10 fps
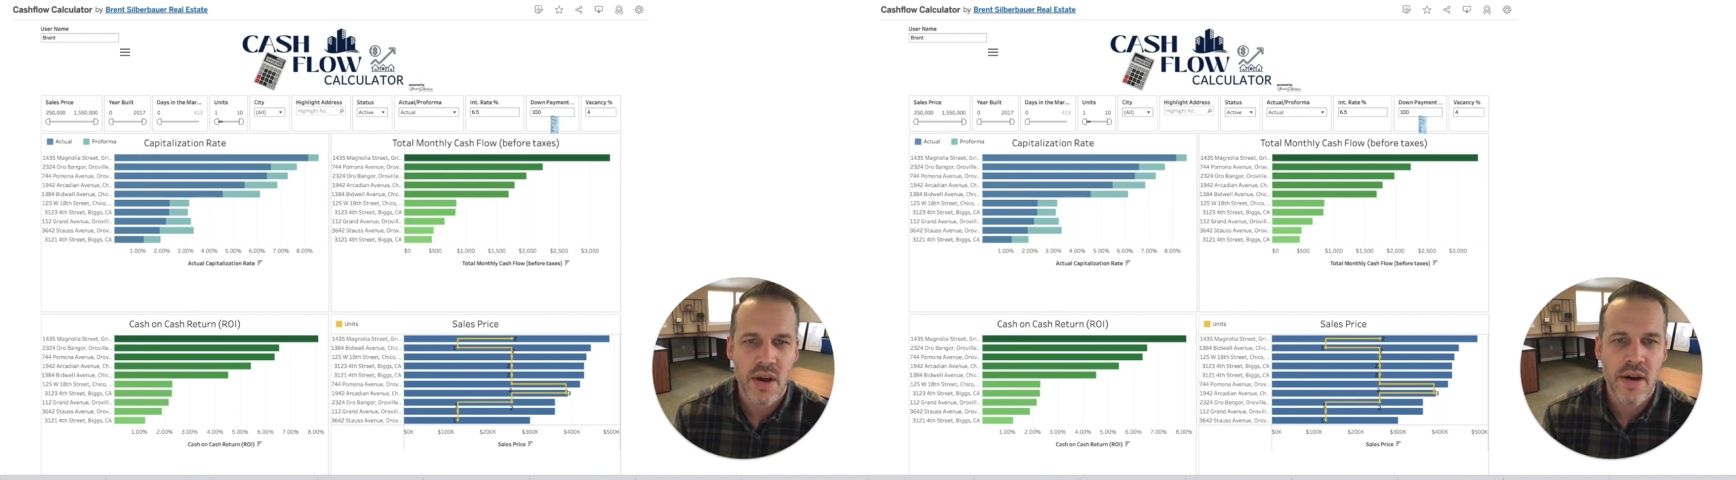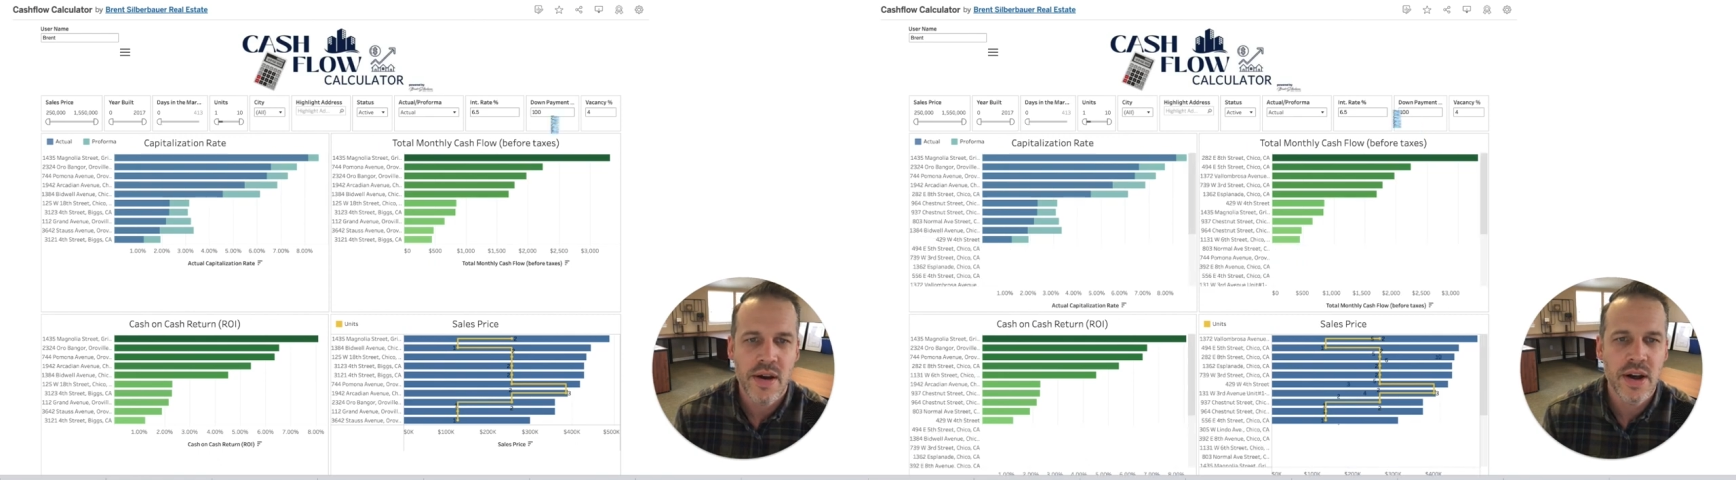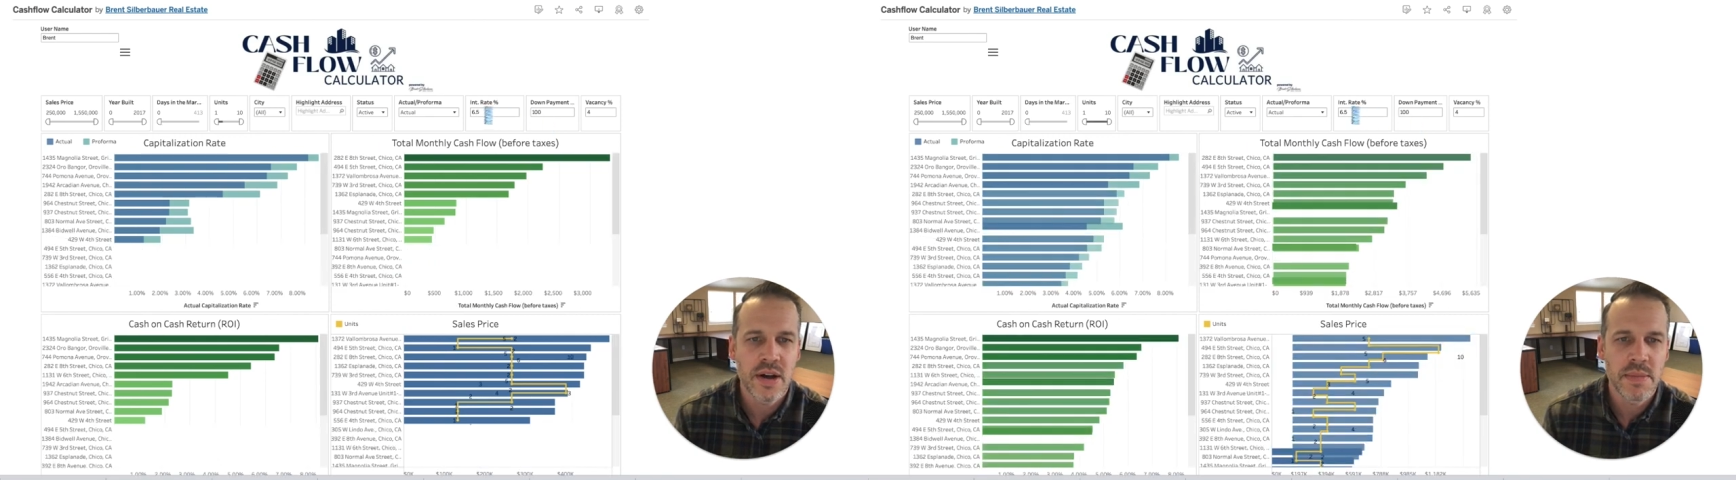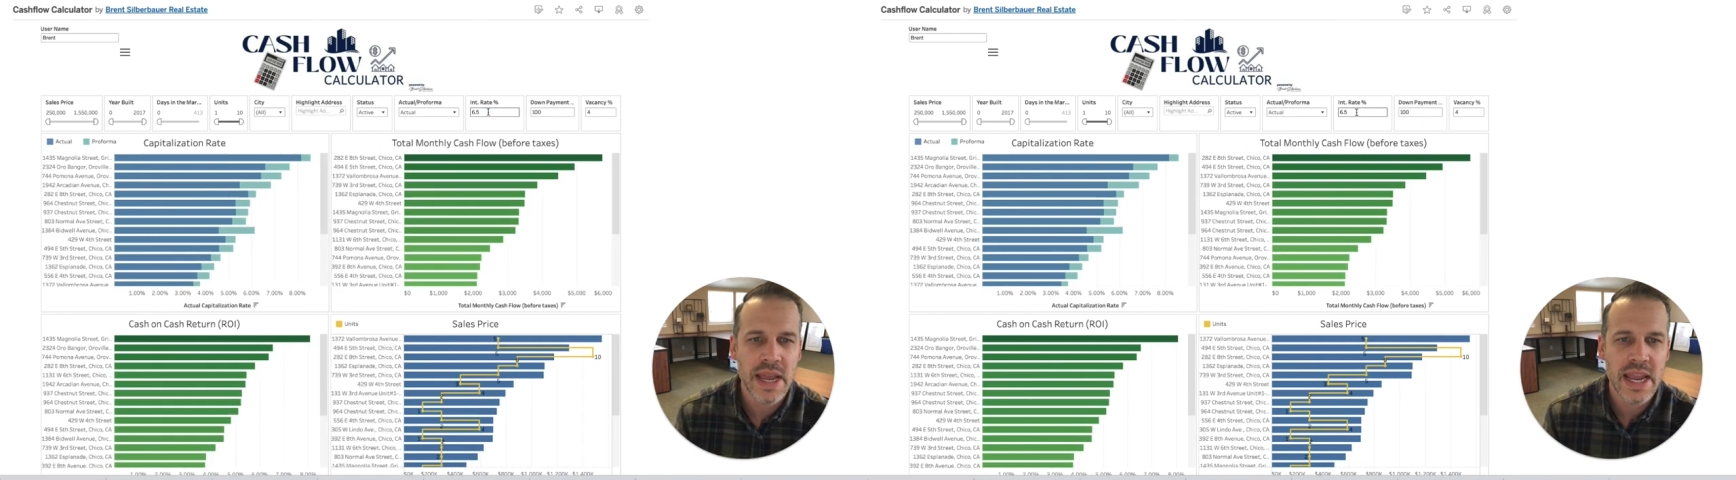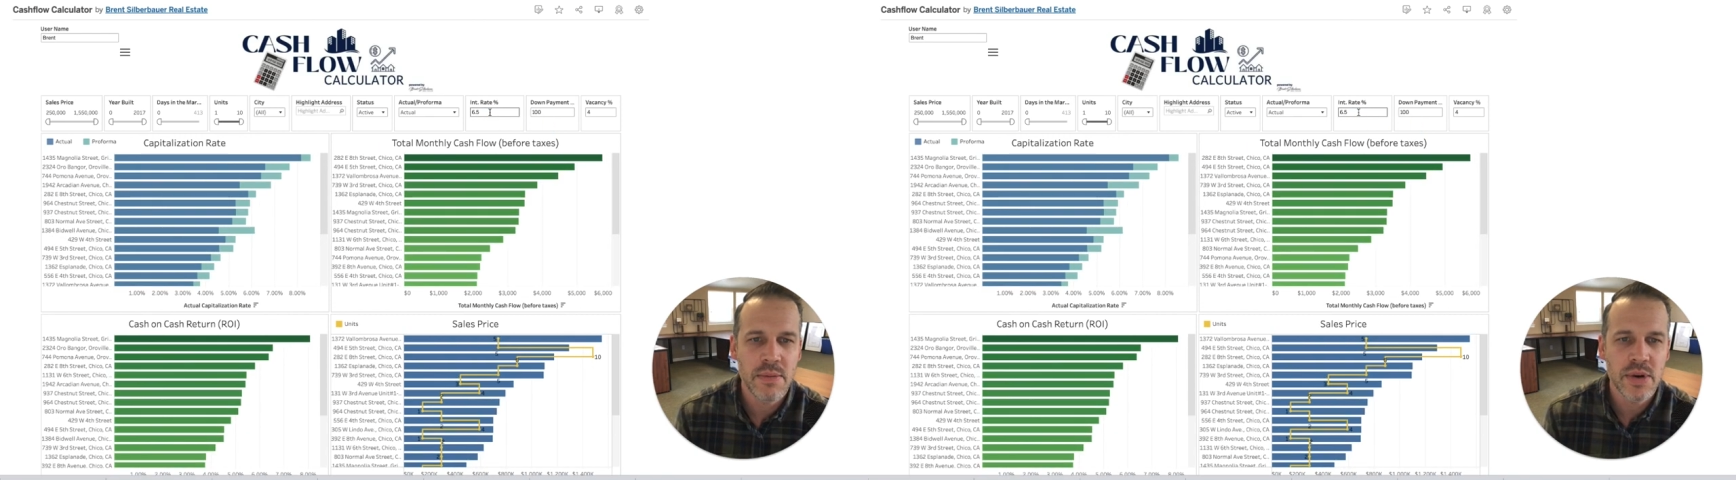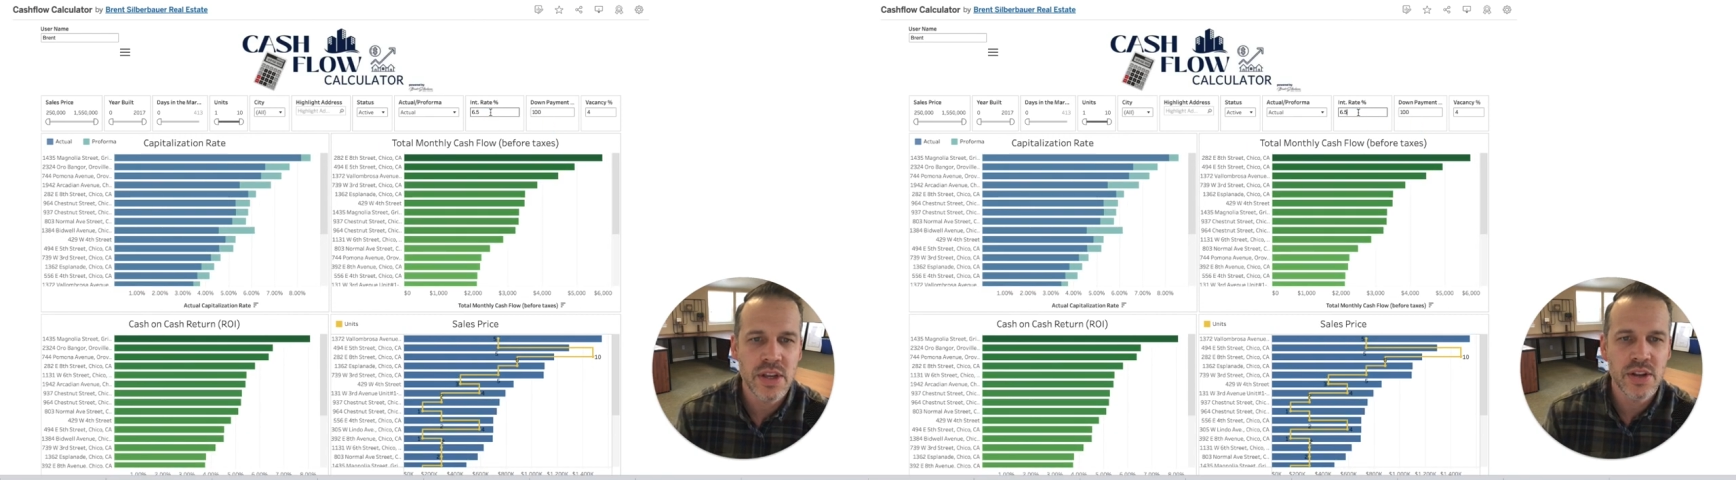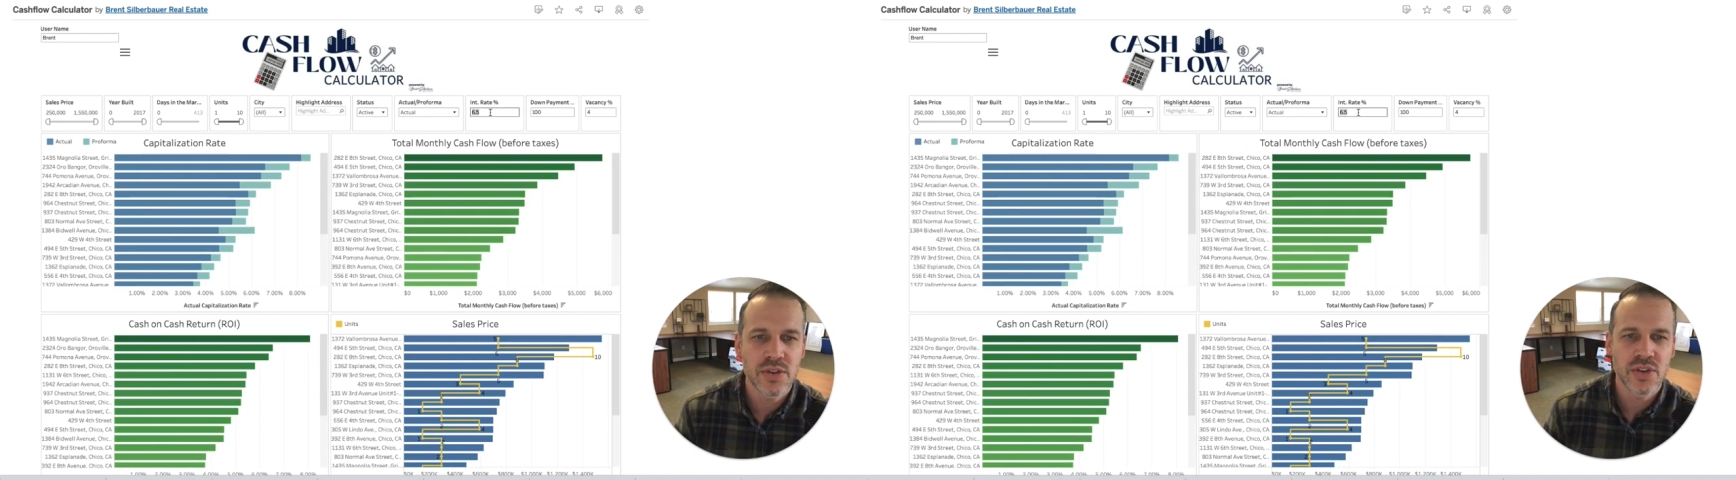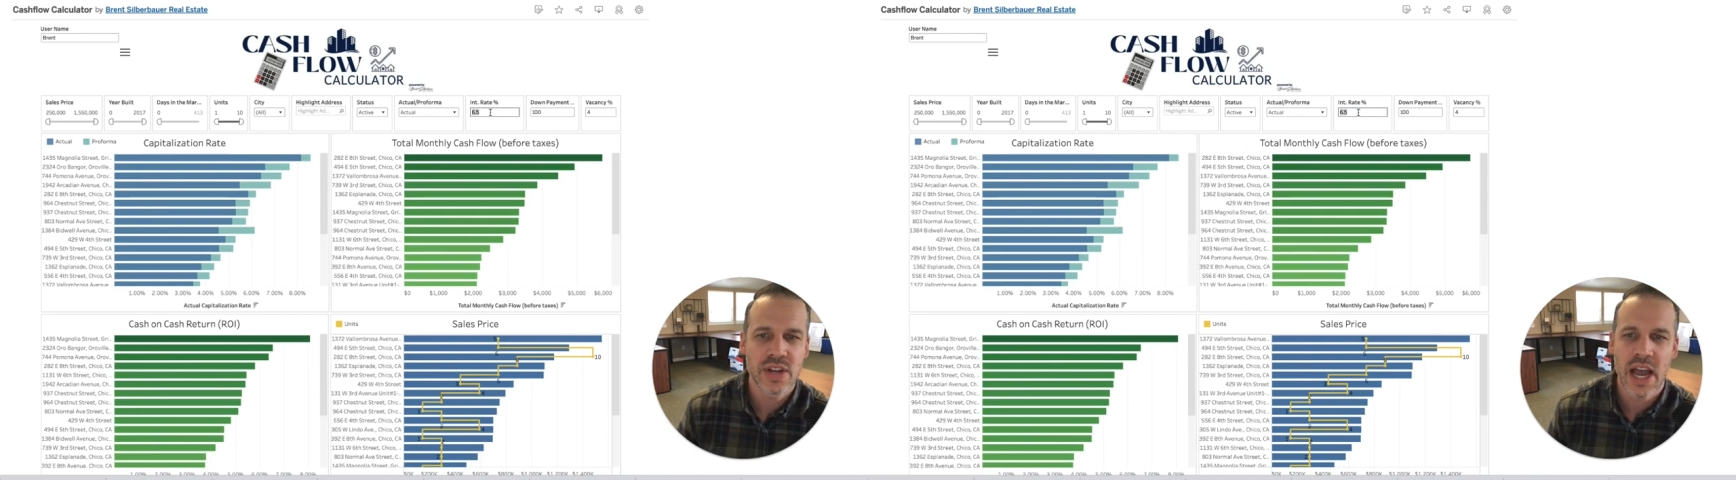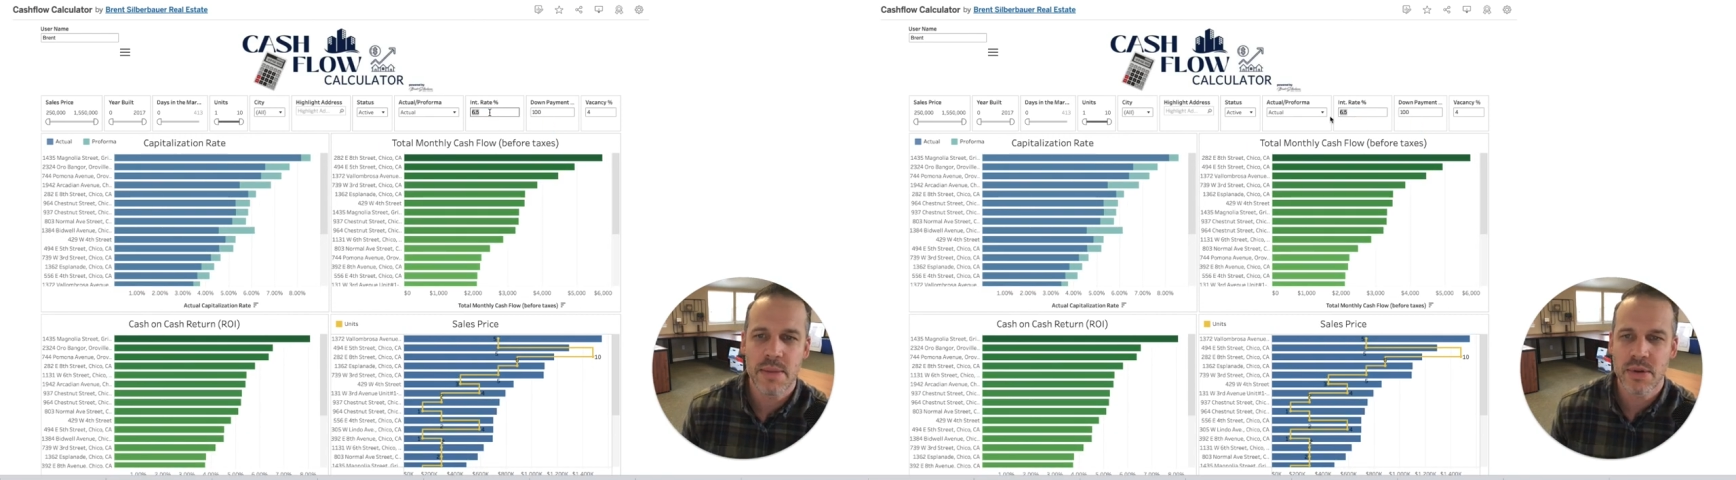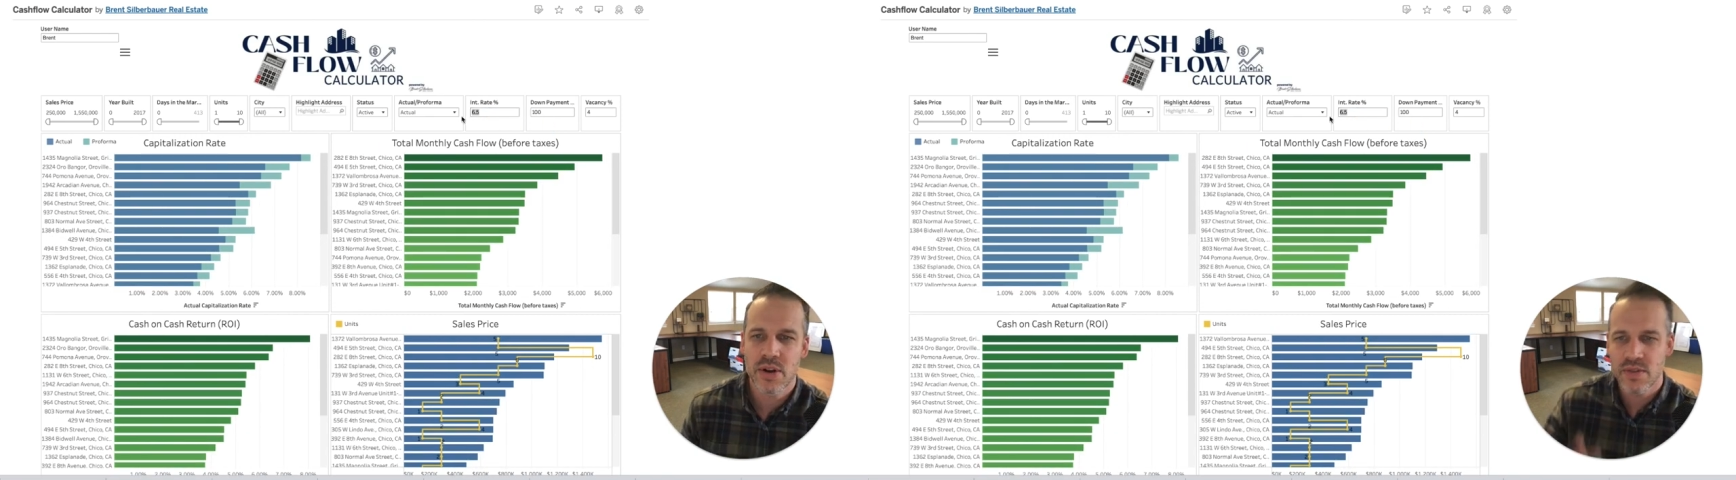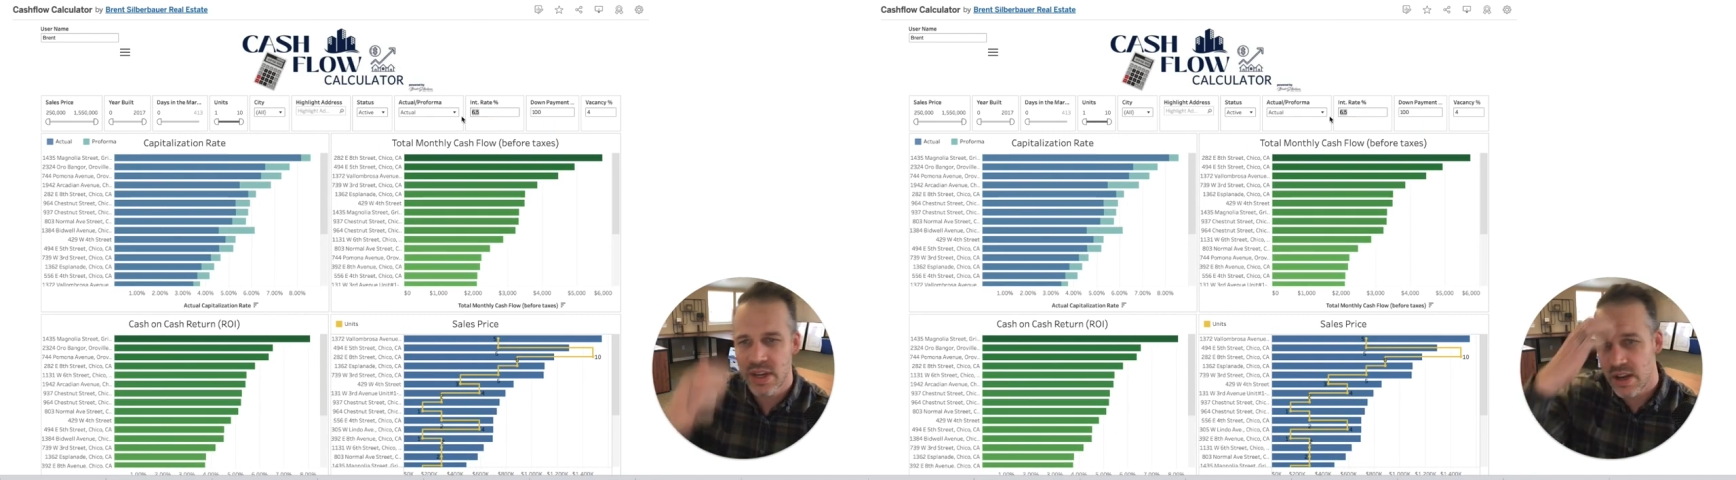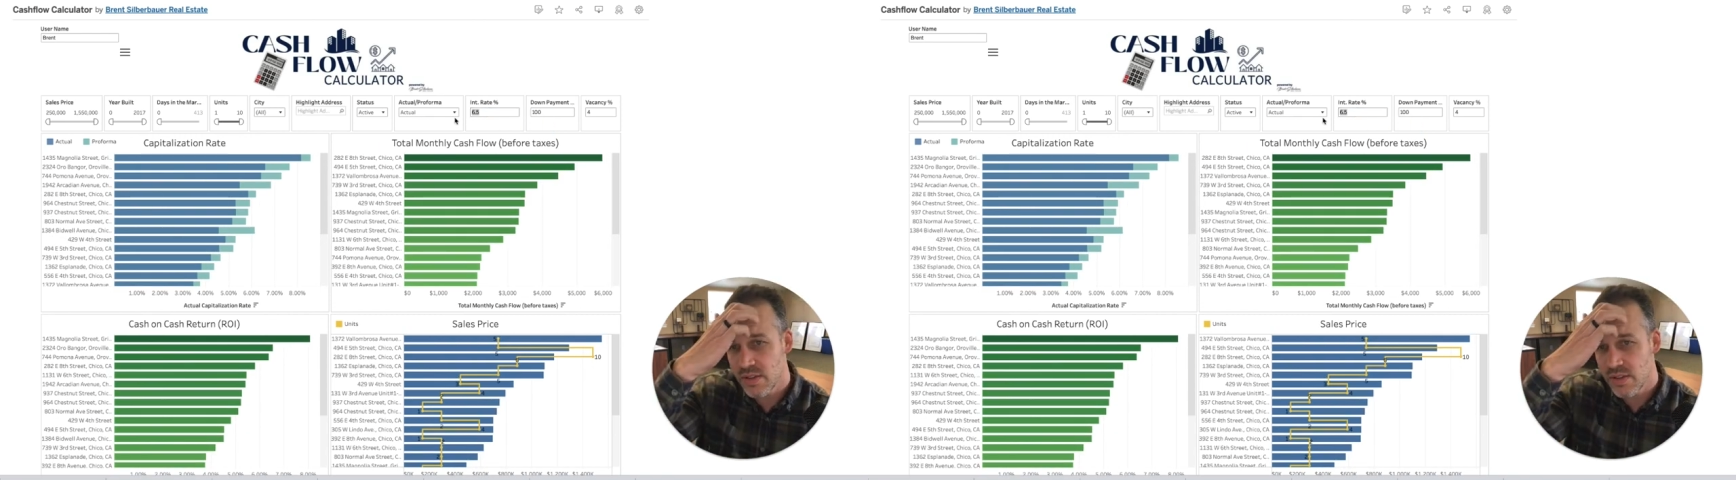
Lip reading: And what you do is you type in over here.